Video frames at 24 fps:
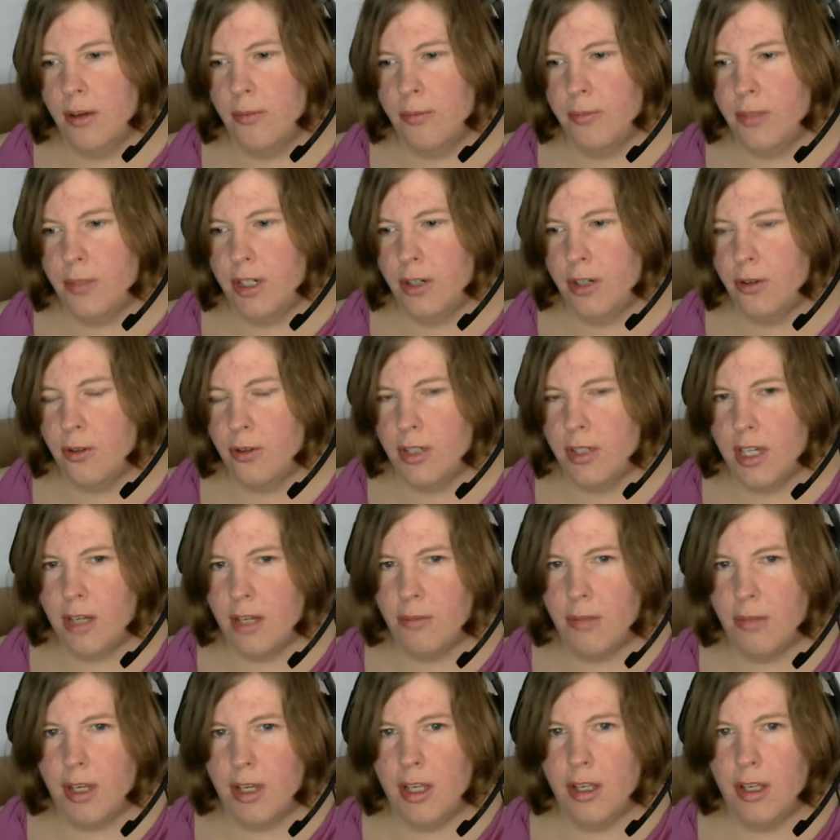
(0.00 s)
narrow
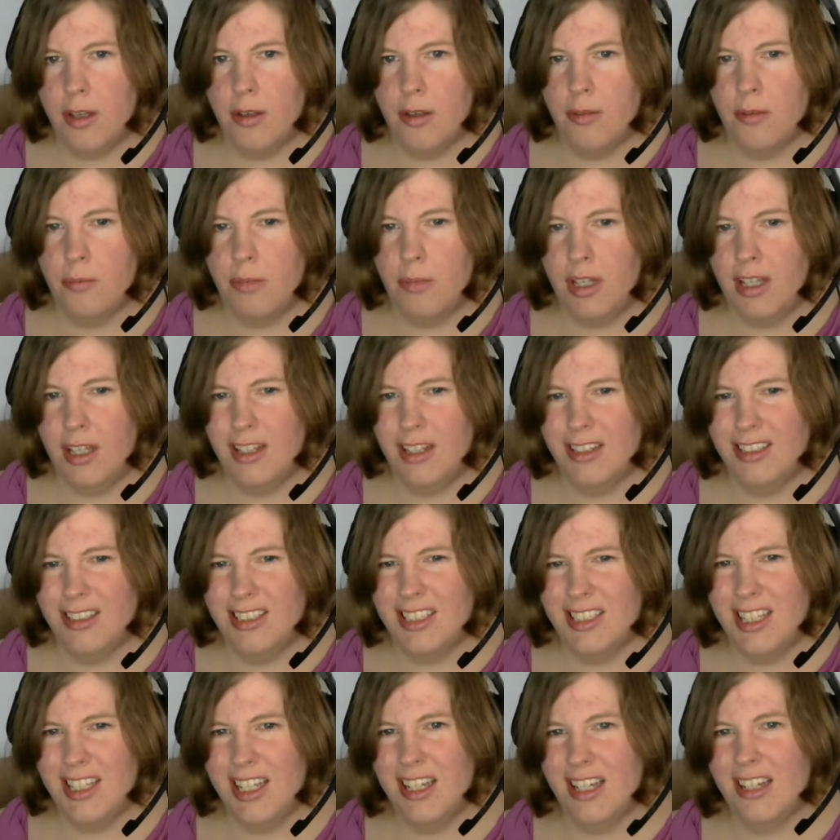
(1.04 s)
down my meat
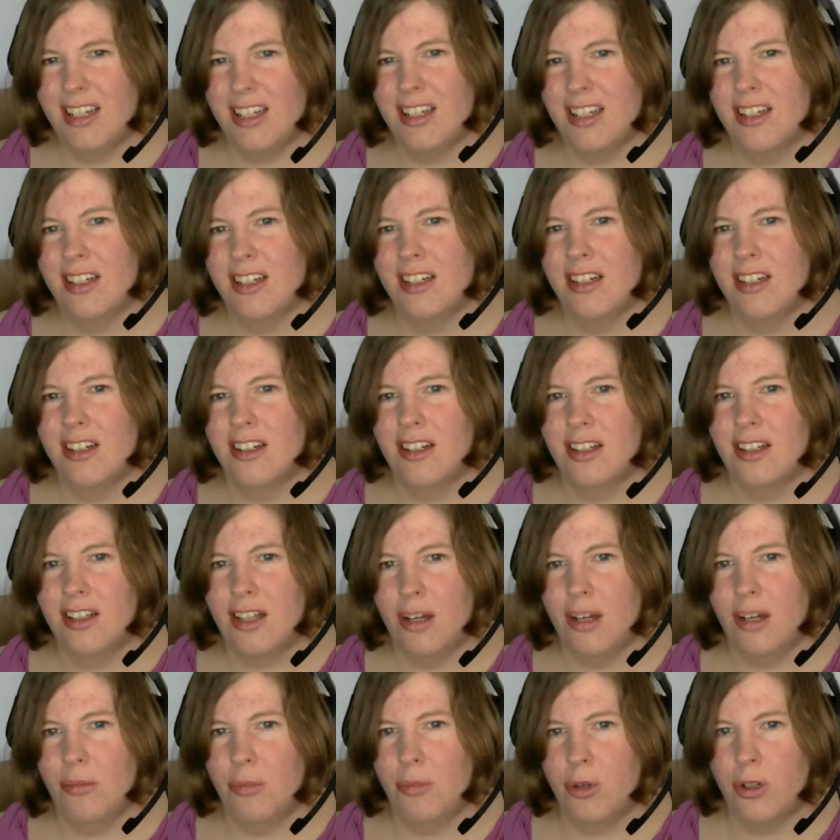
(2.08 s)
intake a
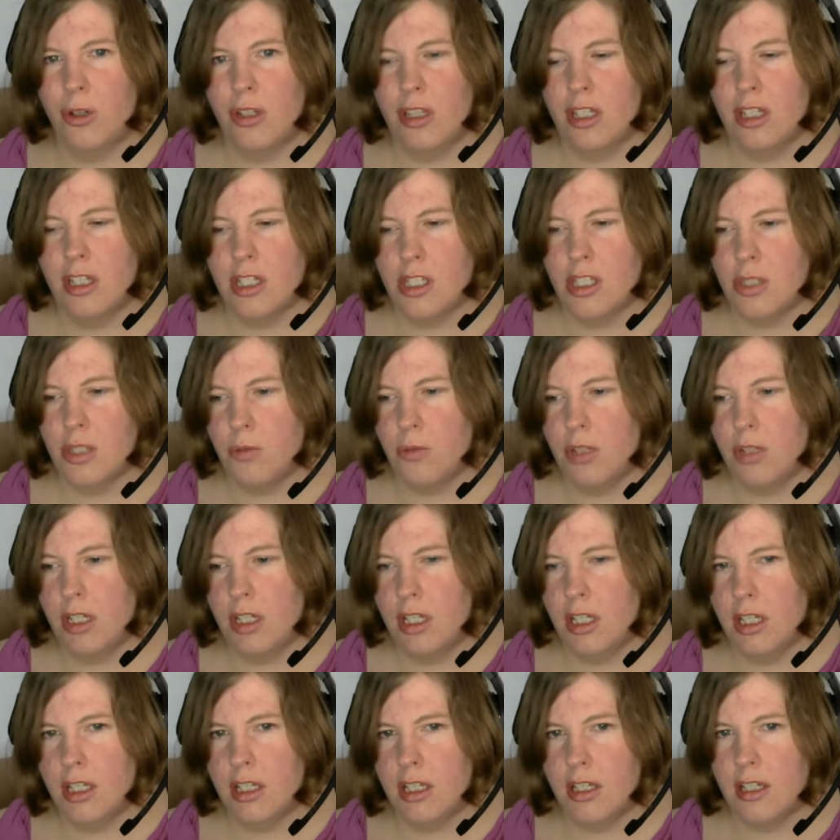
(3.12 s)
lot more this
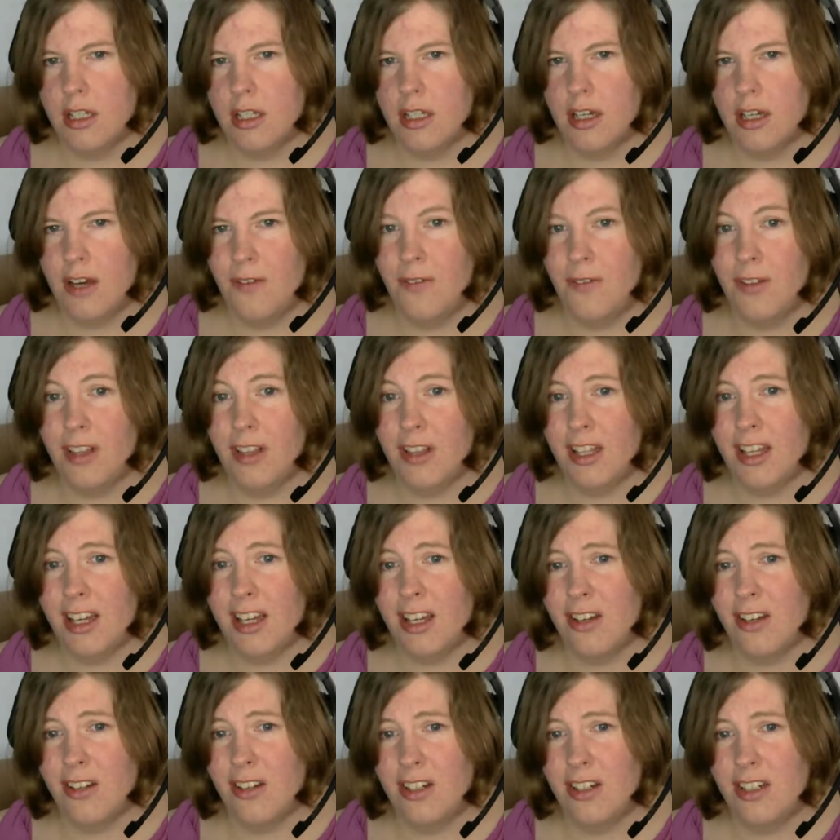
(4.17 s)
week. I feel like I
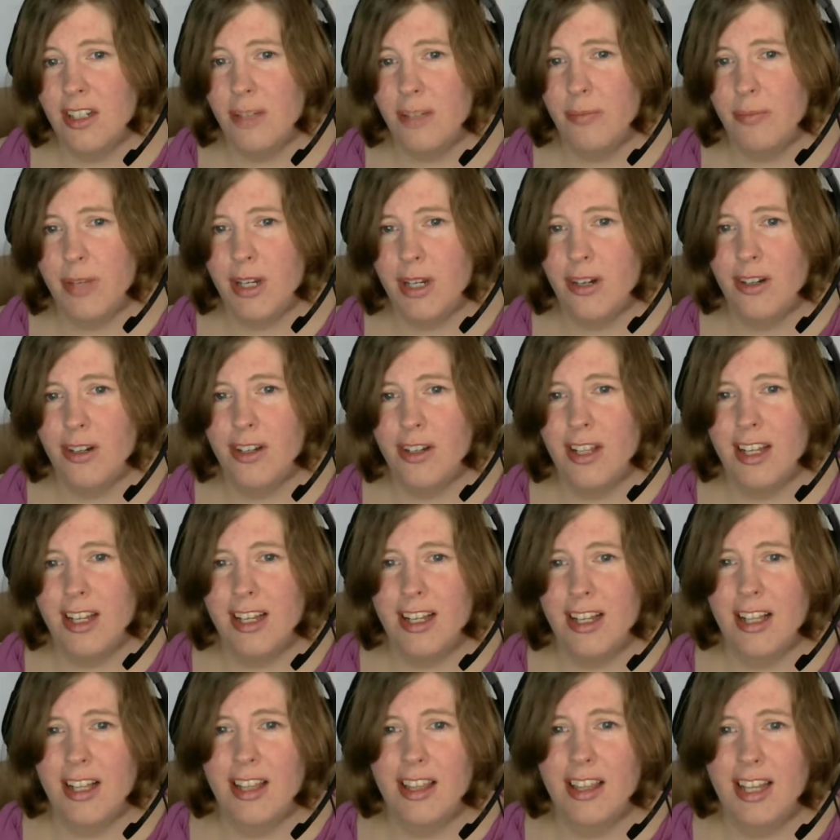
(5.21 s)
could have done better
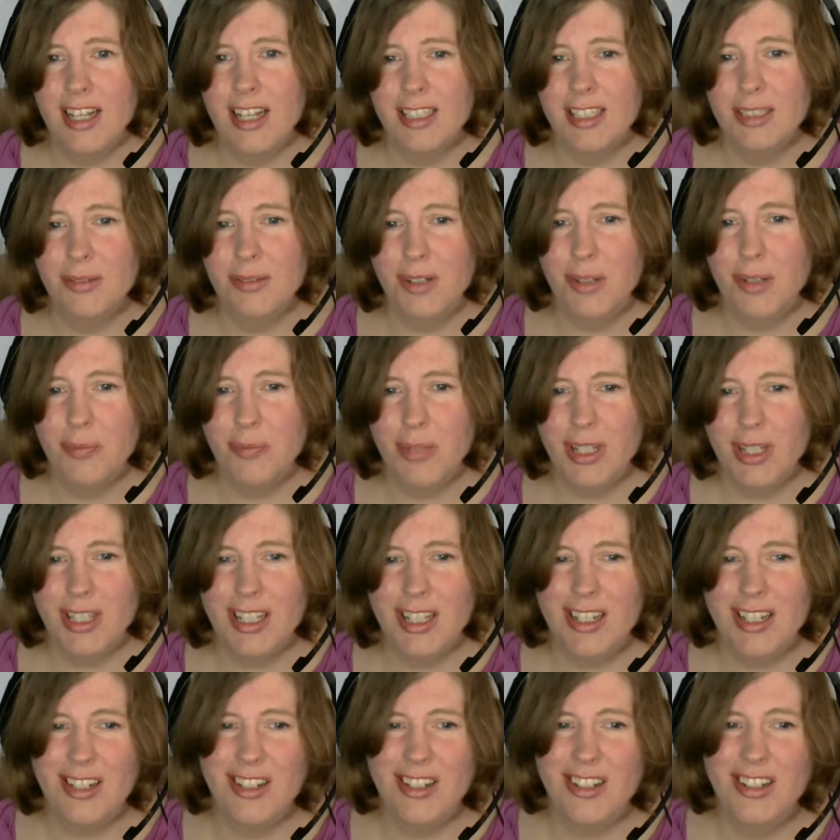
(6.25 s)
last week, but
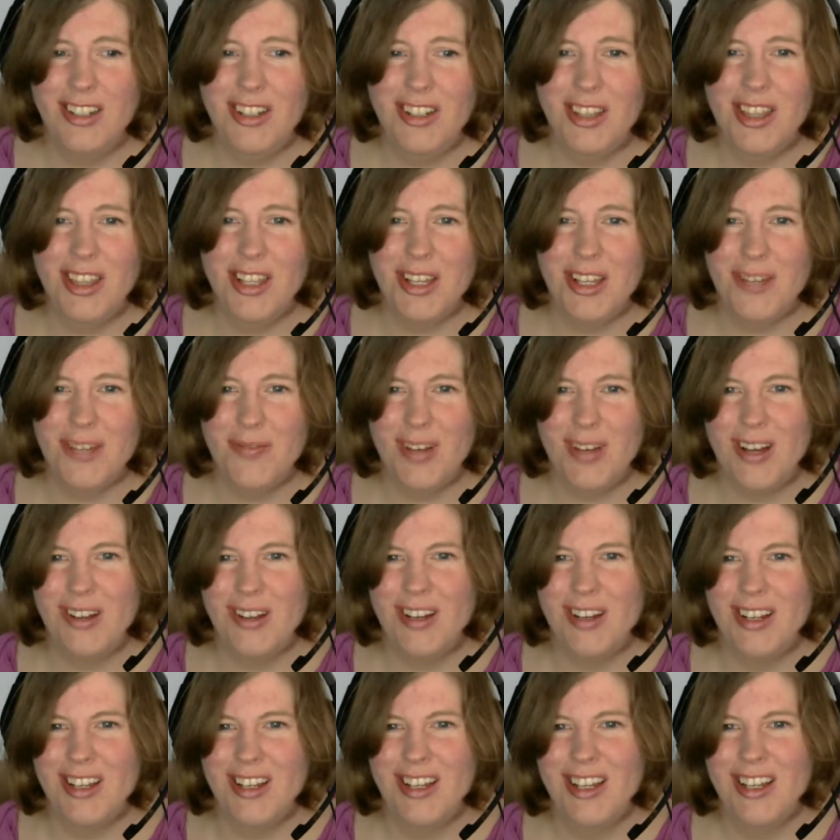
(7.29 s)
then you think about
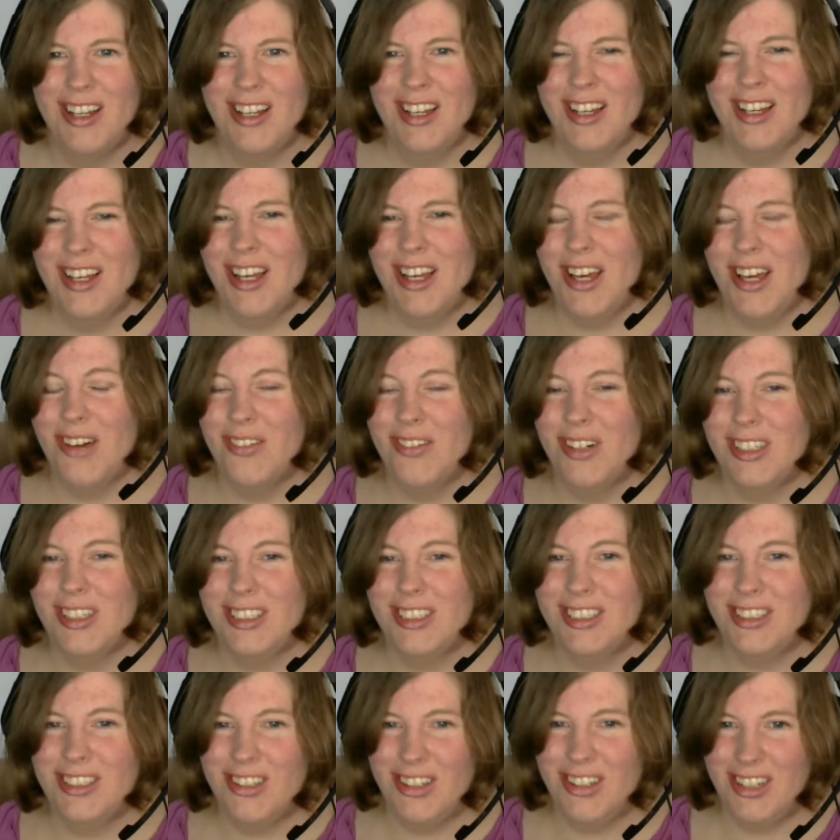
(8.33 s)
it, it was
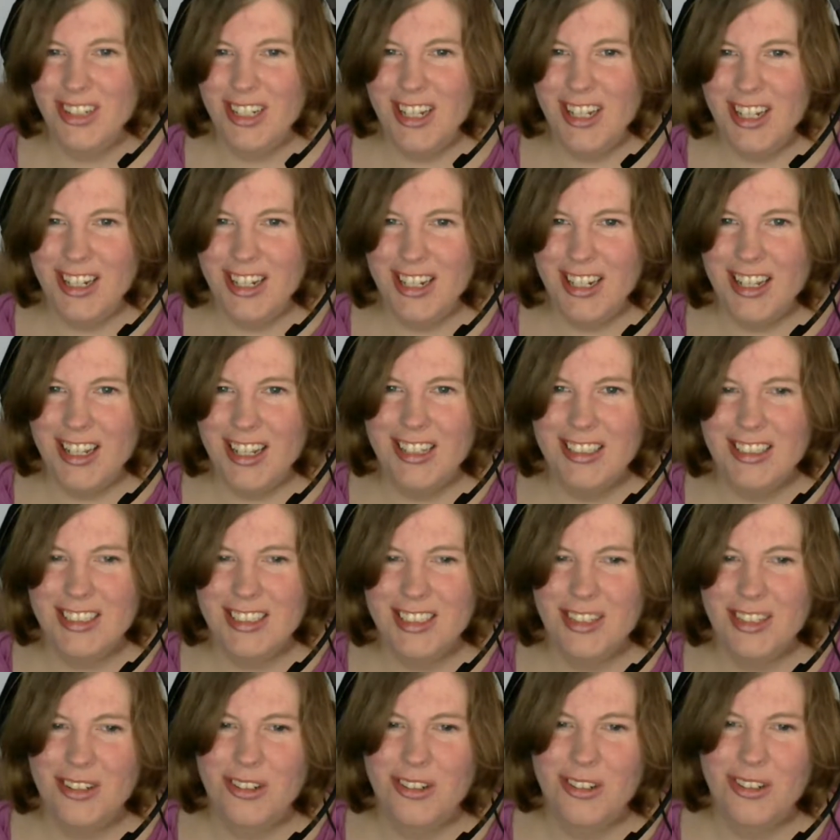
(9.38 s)
Turkey Day,
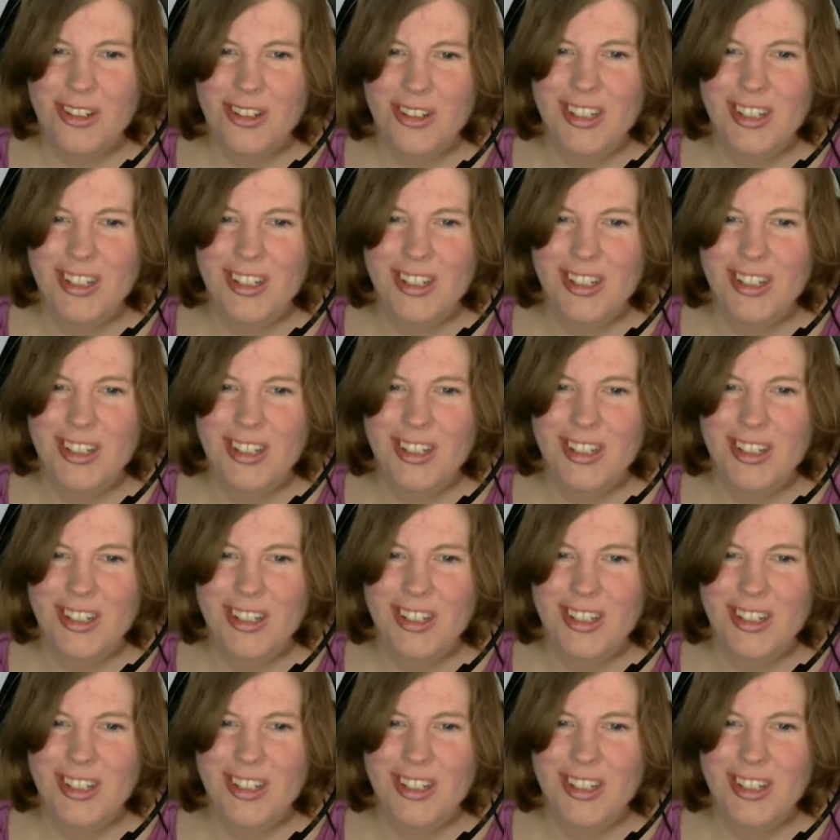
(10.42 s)
so